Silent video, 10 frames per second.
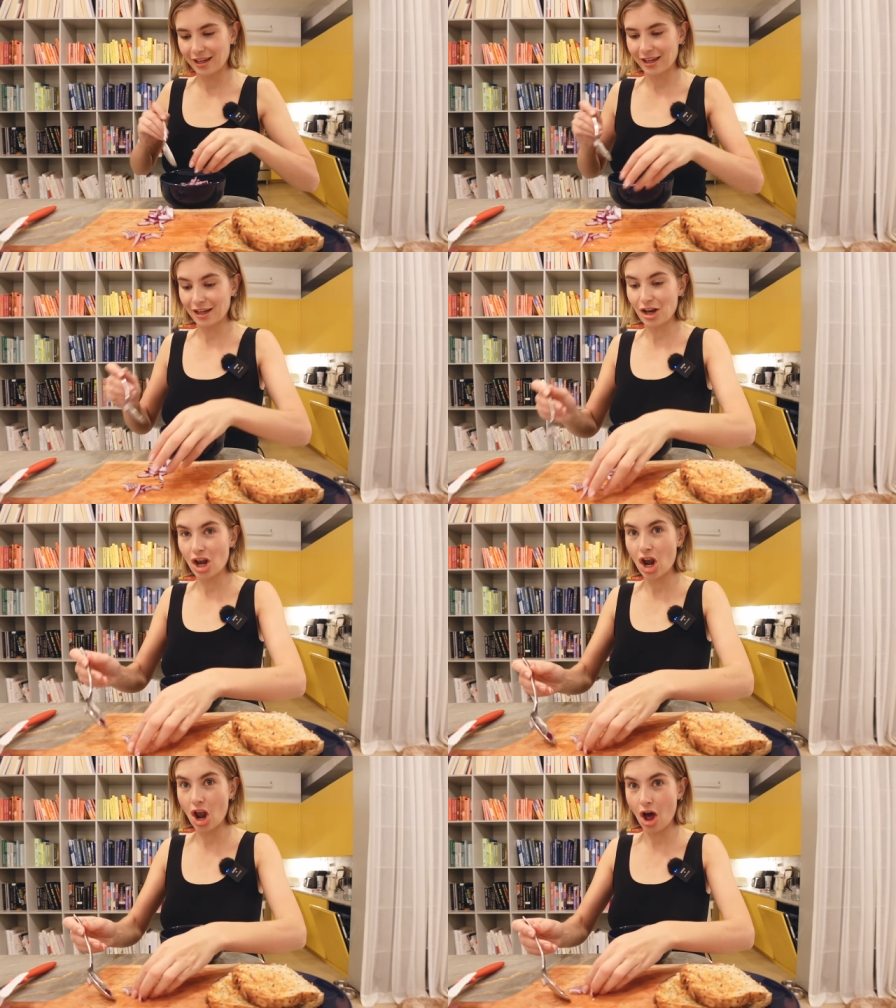Like I
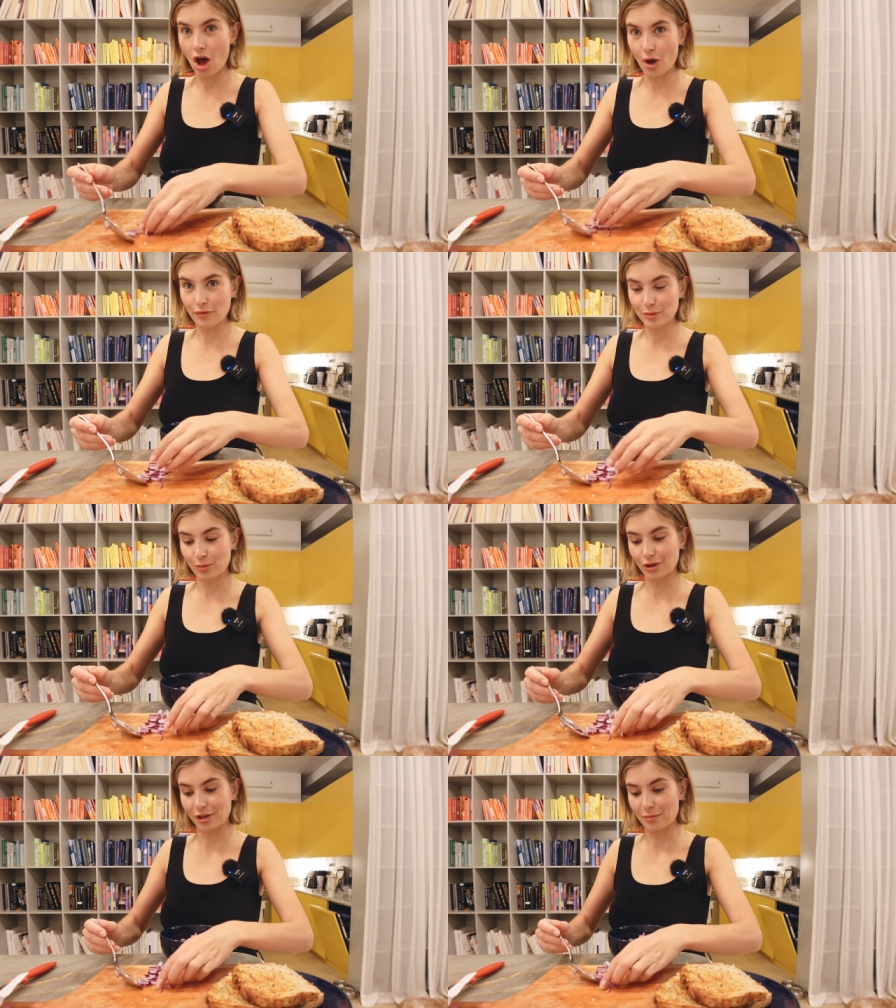love
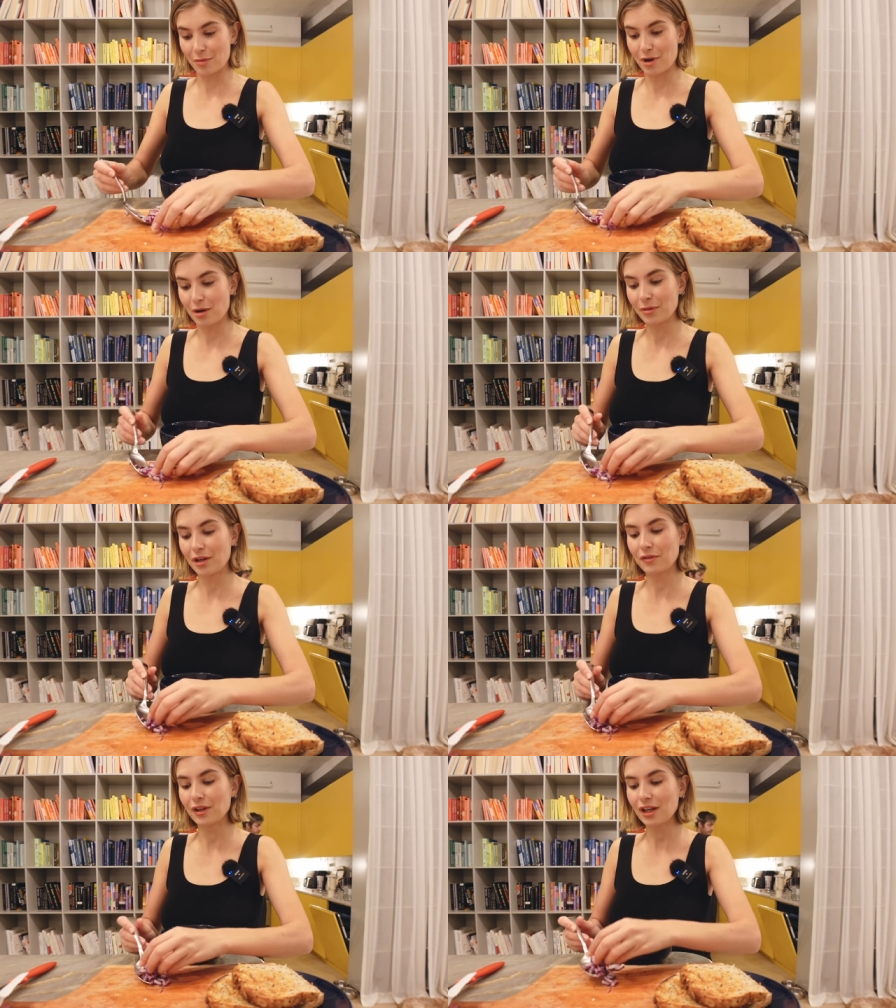spoiling my mom and
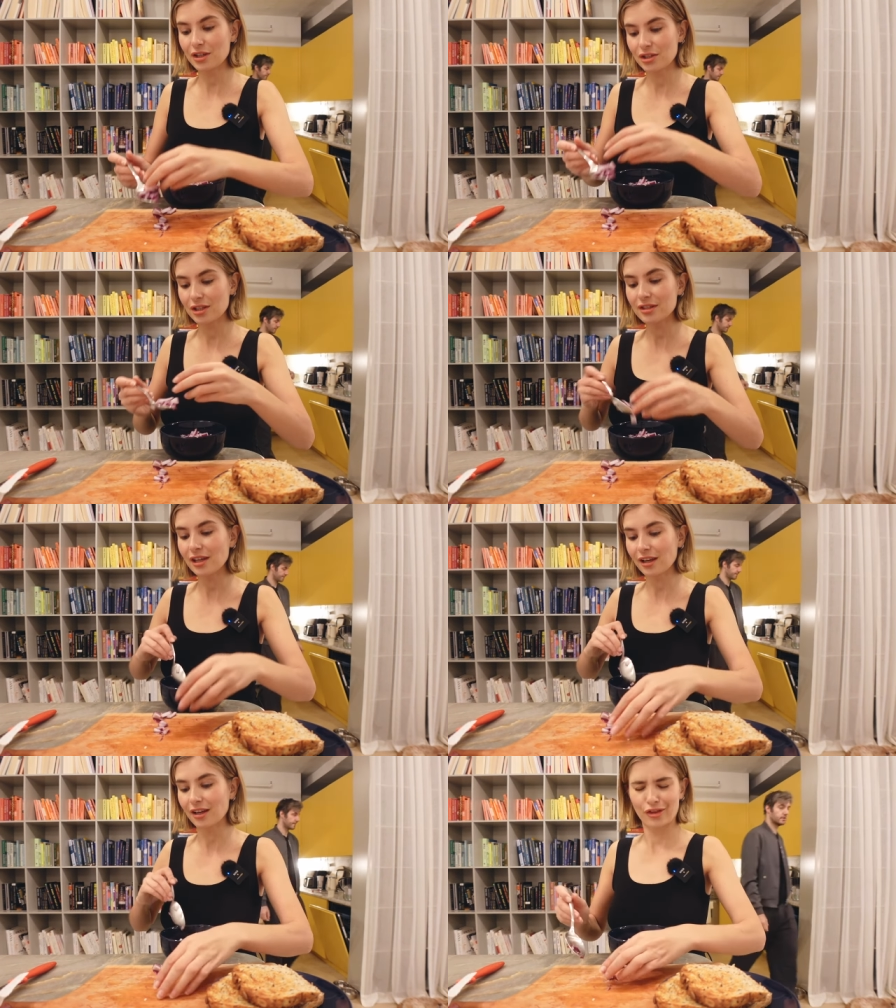I feel like she's
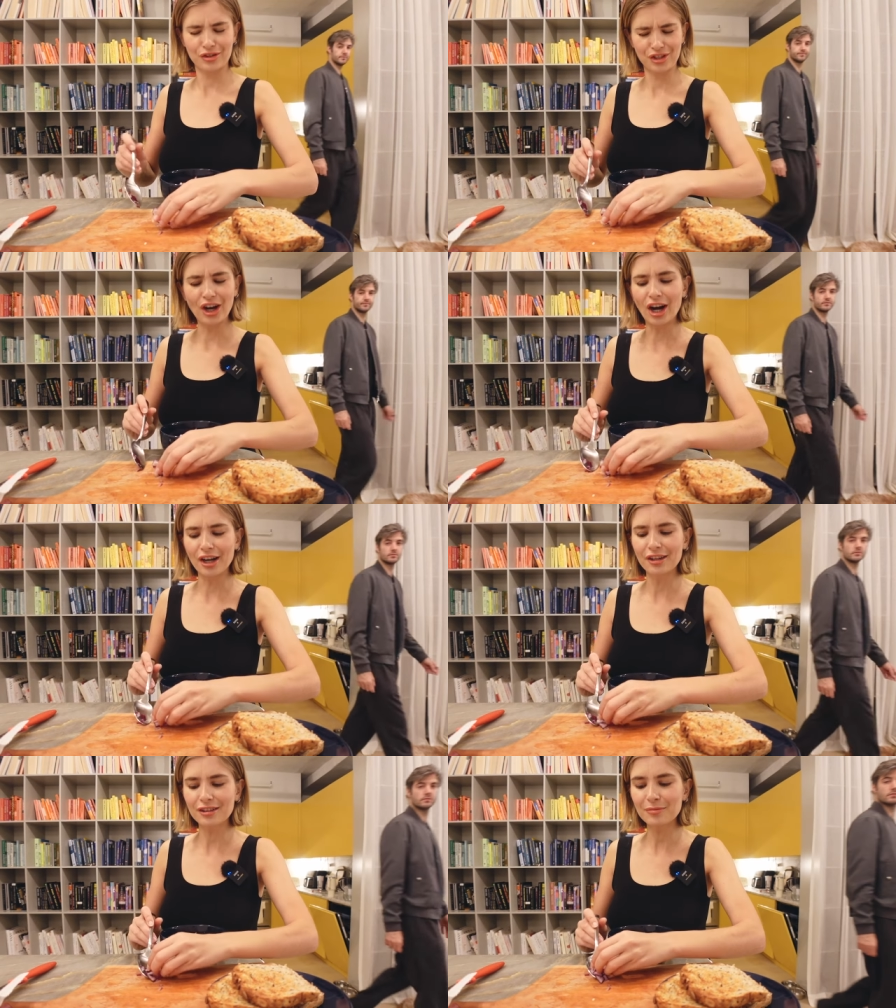like the
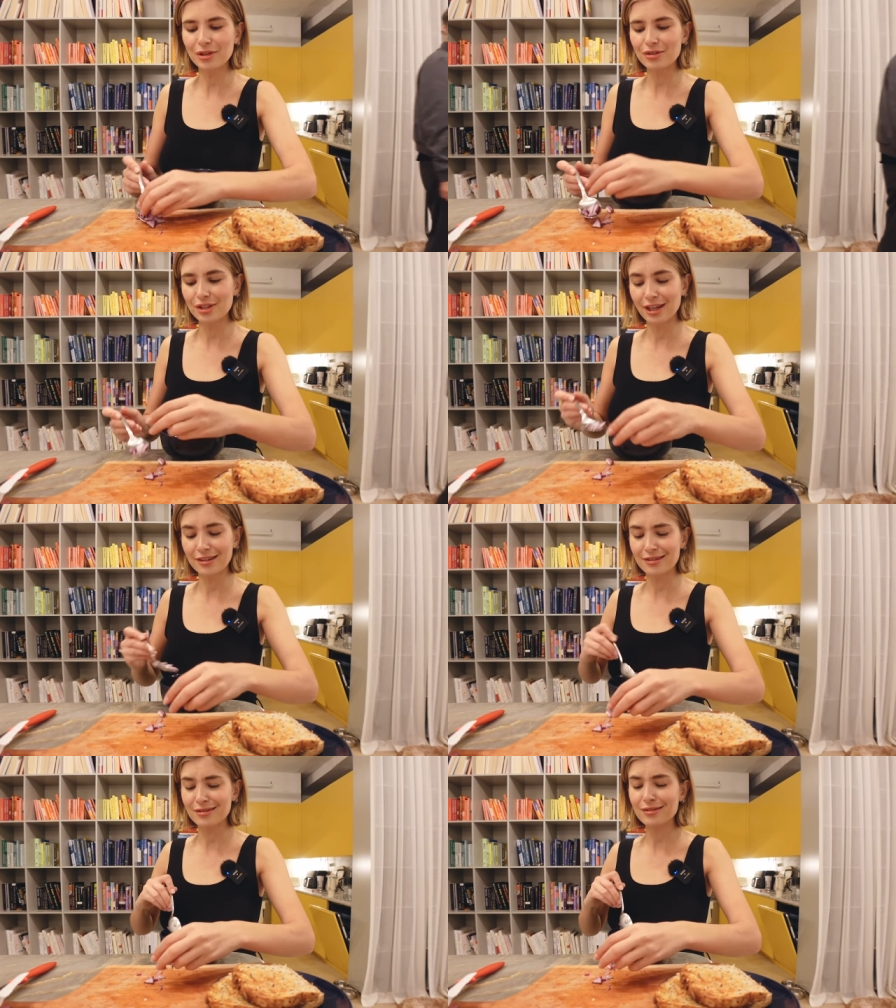child because she
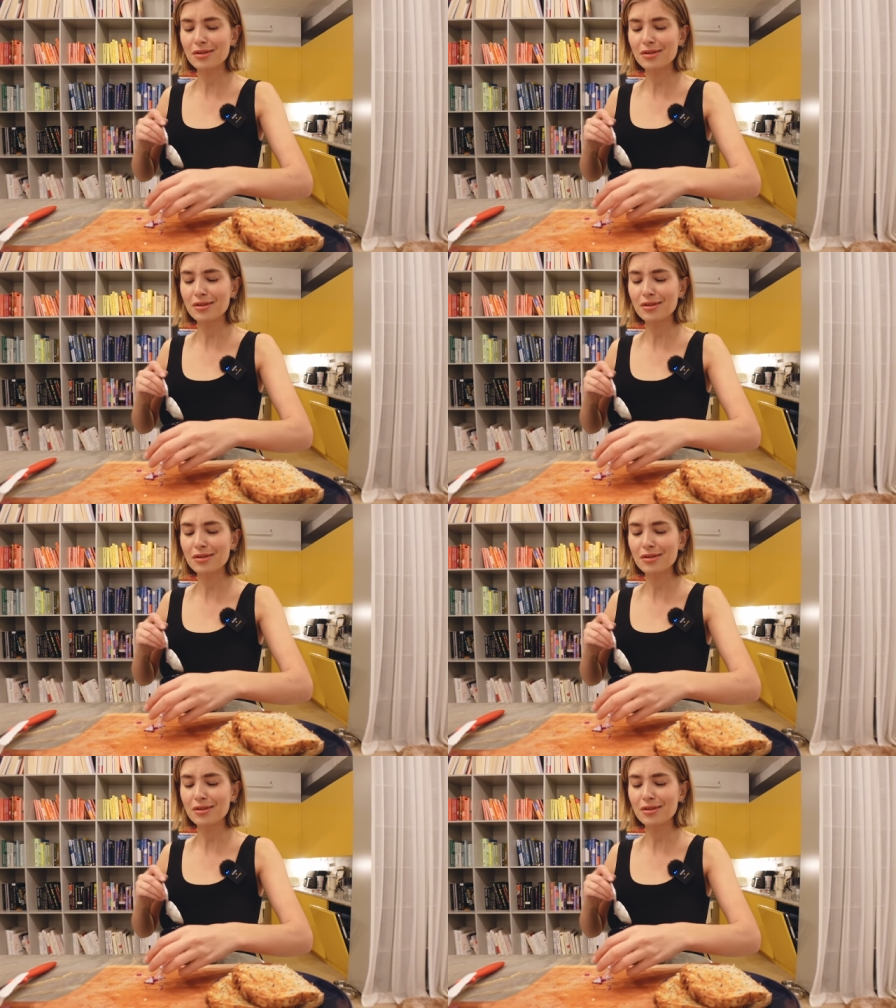gets